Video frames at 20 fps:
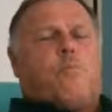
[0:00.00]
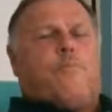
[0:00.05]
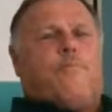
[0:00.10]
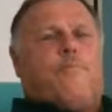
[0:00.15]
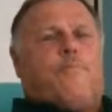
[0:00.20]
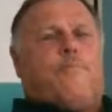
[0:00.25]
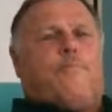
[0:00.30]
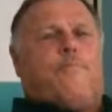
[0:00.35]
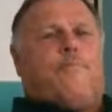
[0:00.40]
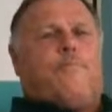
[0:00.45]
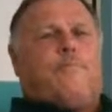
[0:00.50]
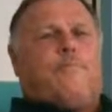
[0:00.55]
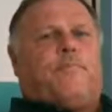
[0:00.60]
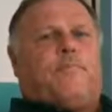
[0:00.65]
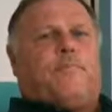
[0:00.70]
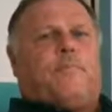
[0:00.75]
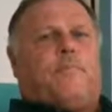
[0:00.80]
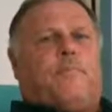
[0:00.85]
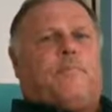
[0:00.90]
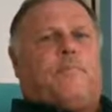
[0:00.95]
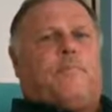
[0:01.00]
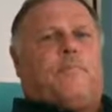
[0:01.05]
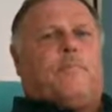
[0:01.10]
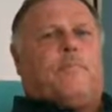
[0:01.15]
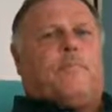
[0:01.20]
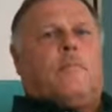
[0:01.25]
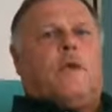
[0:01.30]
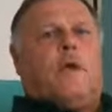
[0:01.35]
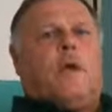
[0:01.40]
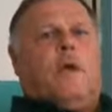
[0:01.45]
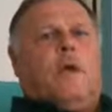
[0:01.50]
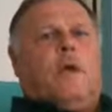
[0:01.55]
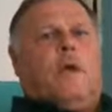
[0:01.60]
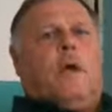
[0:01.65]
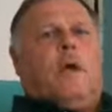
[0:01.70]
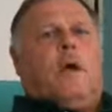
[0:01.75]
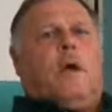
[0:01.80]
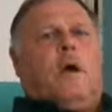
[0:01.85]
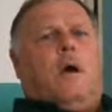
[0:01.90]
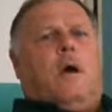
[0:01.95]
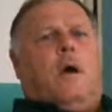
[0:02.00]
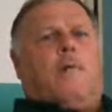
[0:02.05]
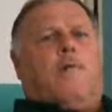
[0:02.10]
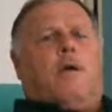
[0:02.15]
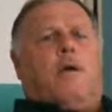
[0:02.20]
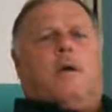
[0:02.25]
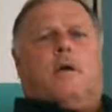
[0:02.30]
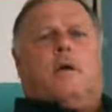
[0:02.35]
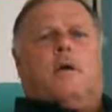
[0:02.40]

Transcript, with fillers: Gavaldon perform on you? I've had